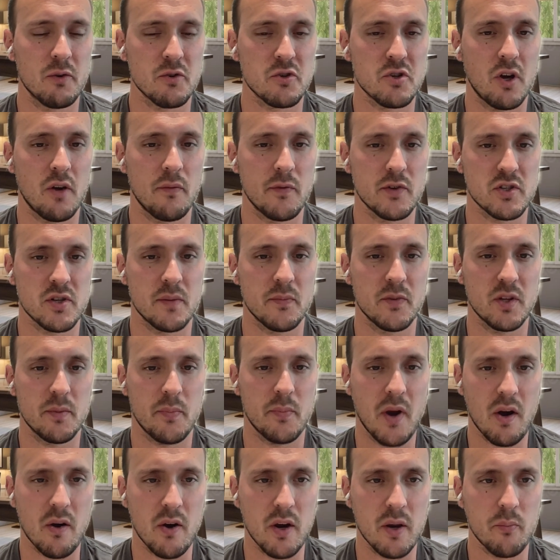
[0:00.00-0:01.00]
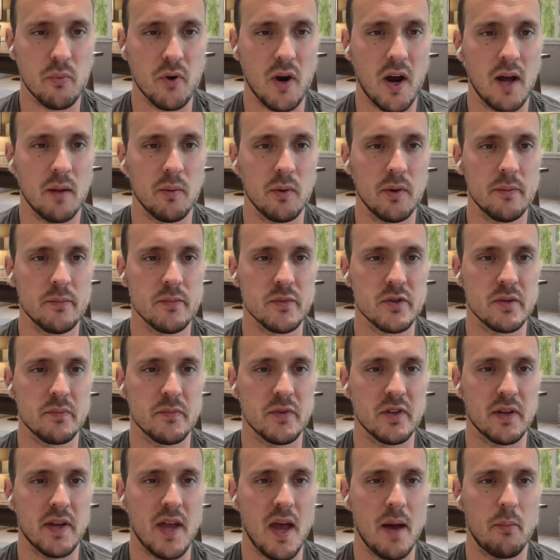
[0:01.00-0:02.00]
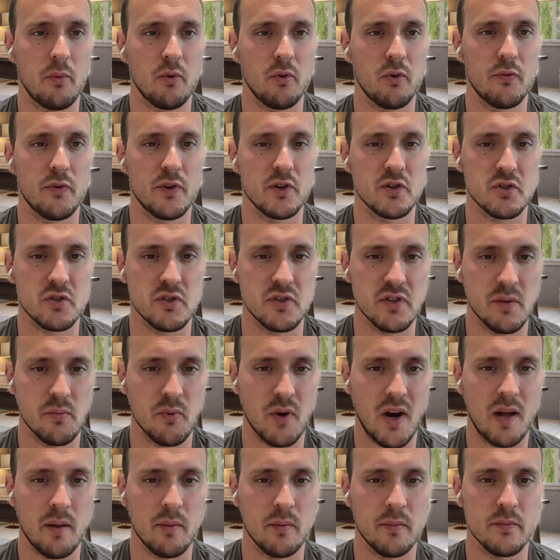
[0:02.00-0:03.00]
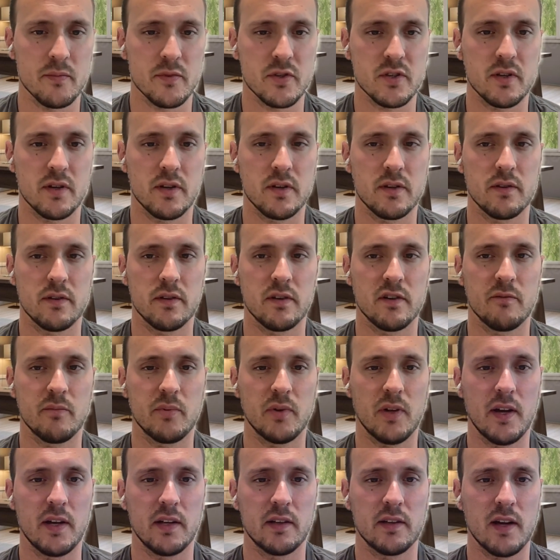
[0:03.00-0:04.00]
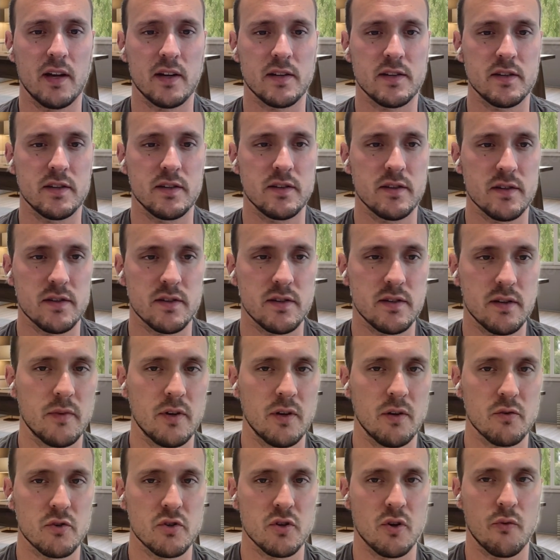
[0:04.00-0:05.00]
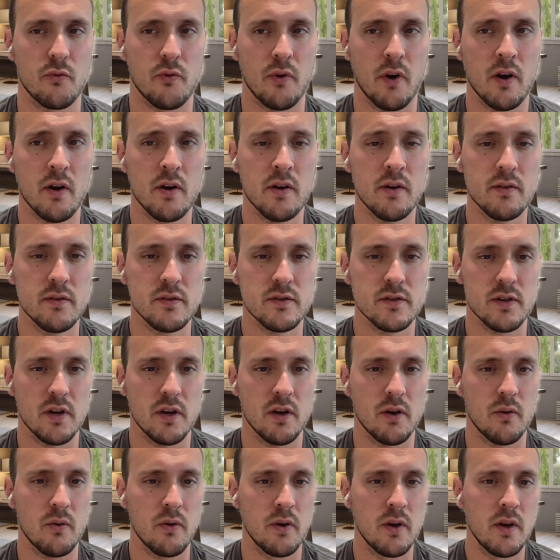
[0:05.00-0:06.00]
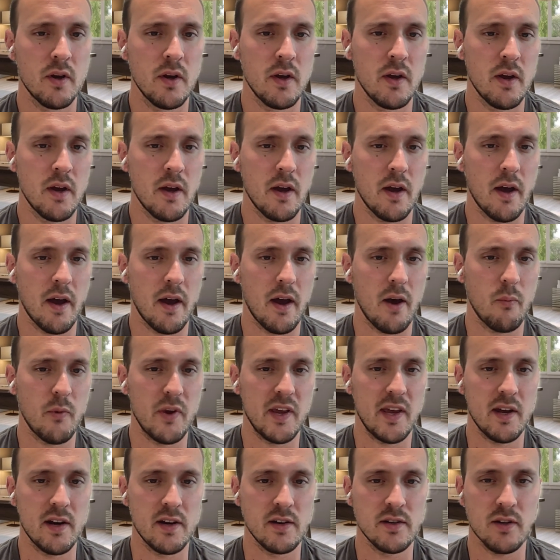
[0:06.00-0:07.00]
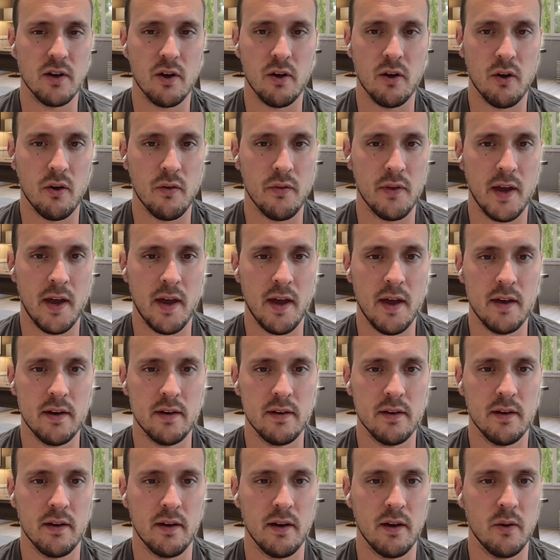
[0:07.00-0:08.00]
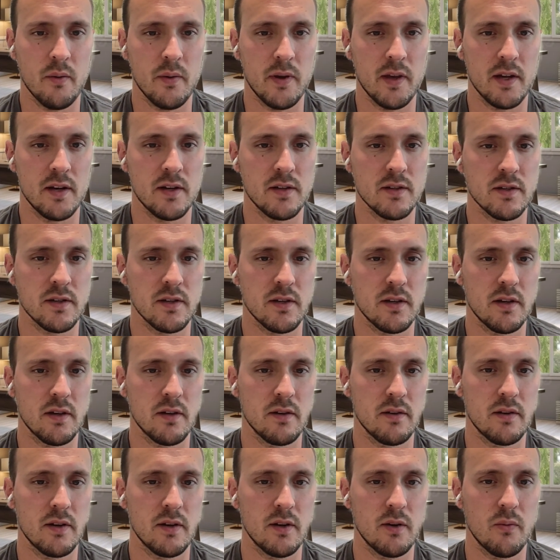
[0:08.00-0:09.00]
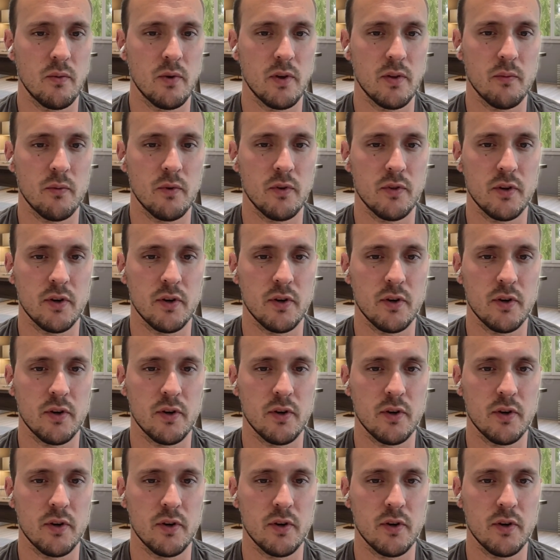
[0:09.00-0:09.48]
solving some of the pairing problems, some of the capital efficiency problems that have plagued DEXs so far. So we get into all that. We get into what